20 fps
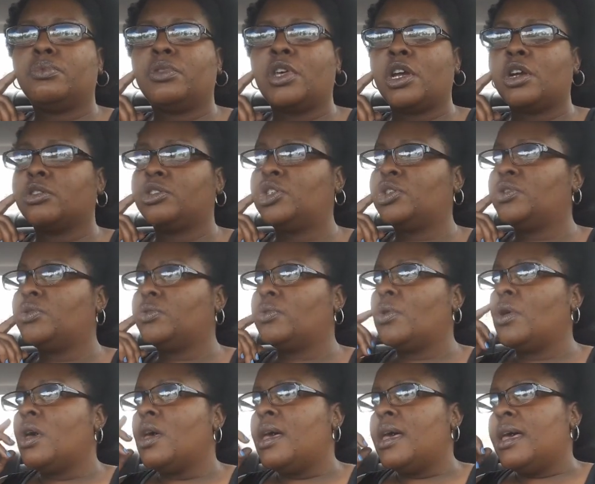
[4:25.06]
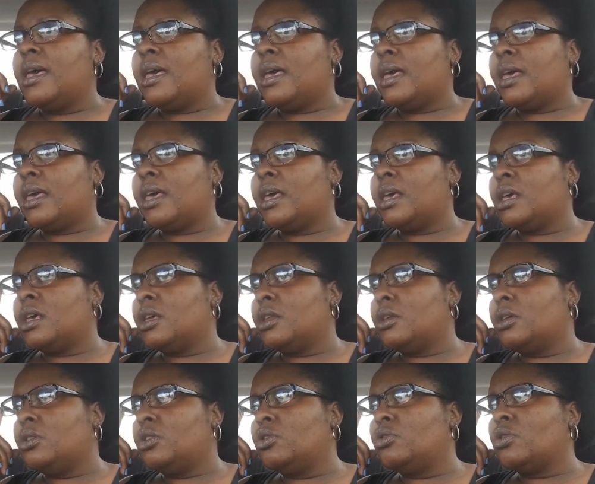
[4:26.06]
there too.
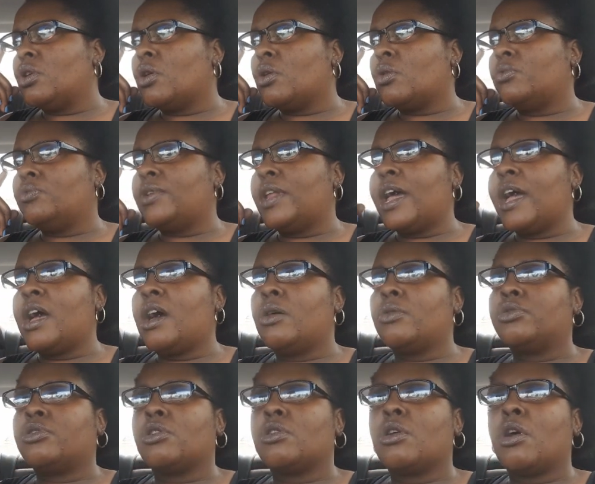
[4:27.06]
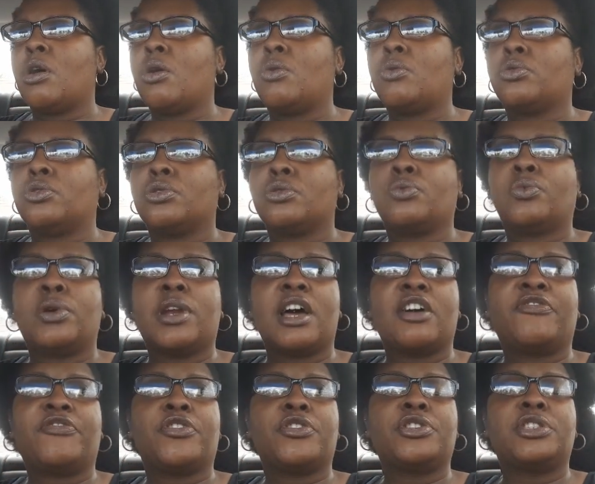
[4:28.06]
And, you know, now they're older. When
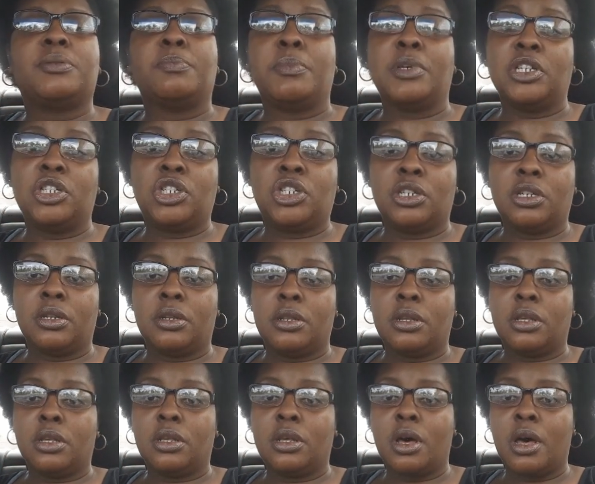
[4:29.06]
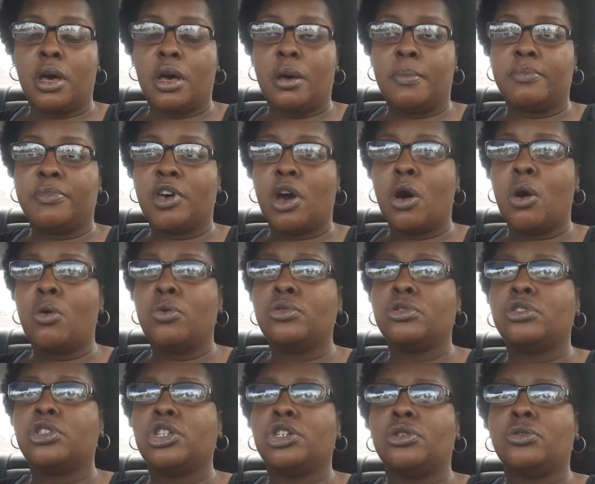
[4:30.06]
I first mentioned um, the
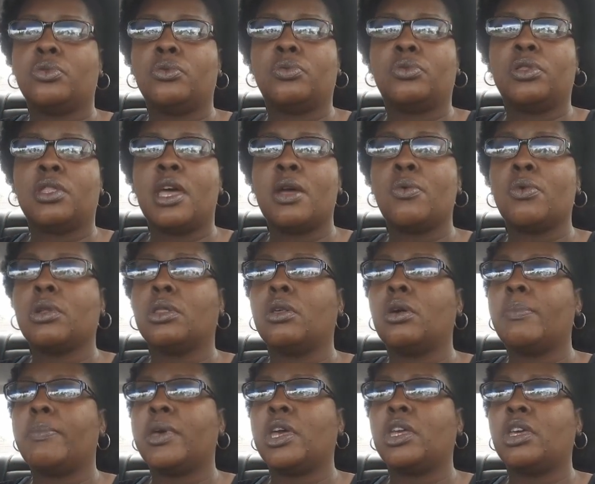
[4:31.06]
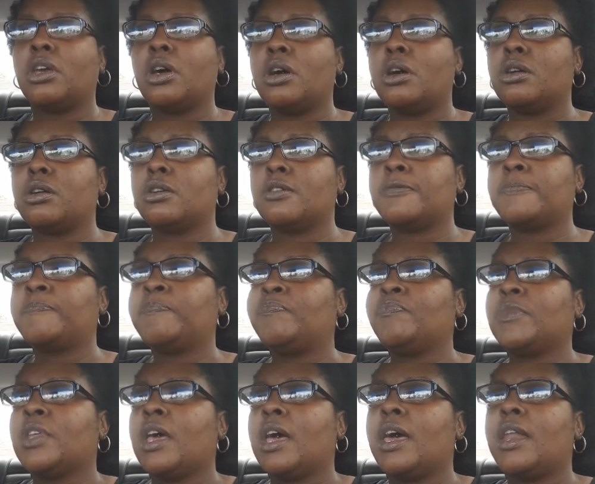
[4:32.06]
older two, they were a little bit younger,
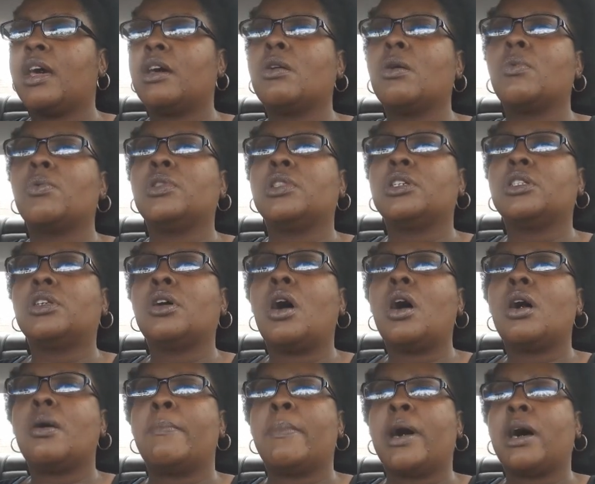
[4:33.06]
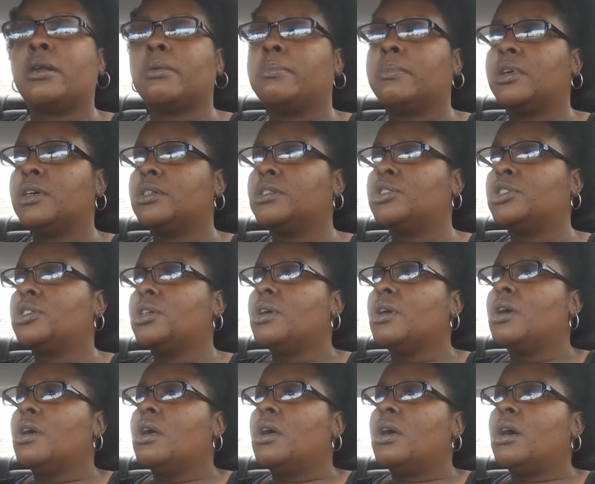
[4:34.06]
and I don't really talk about them much.
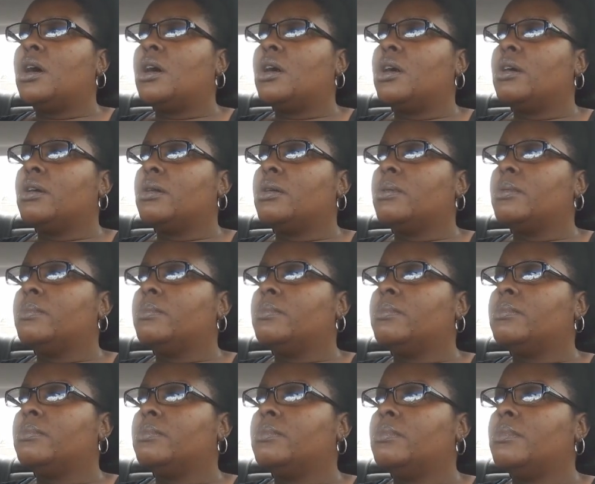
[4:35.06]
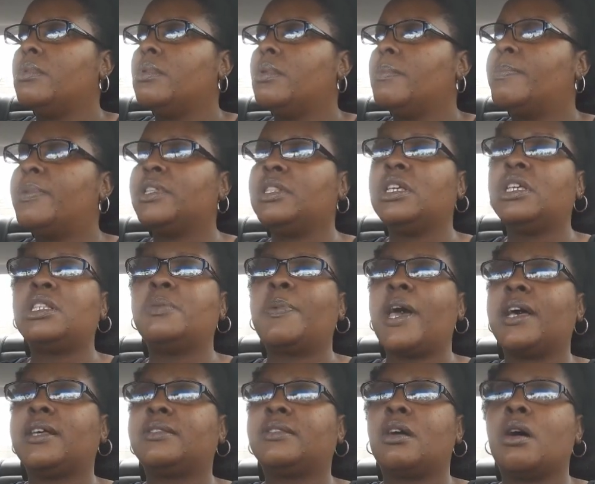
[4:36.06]
Um, but these
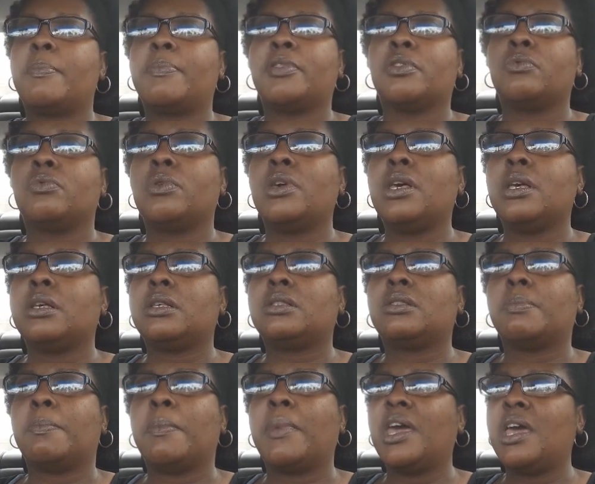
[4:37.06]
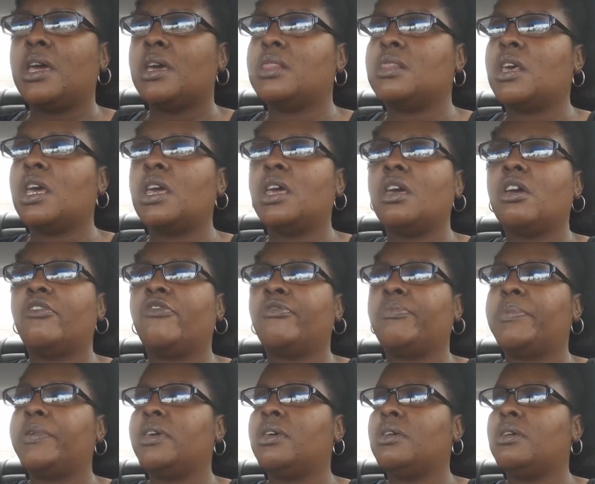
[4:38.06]
past couple of weeks, man, they
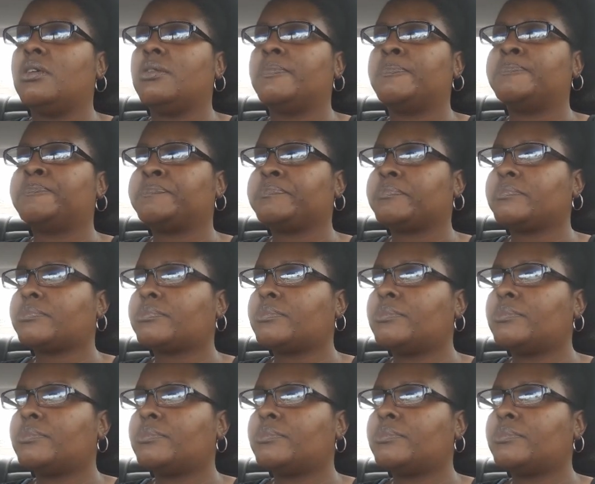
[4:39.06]
have been,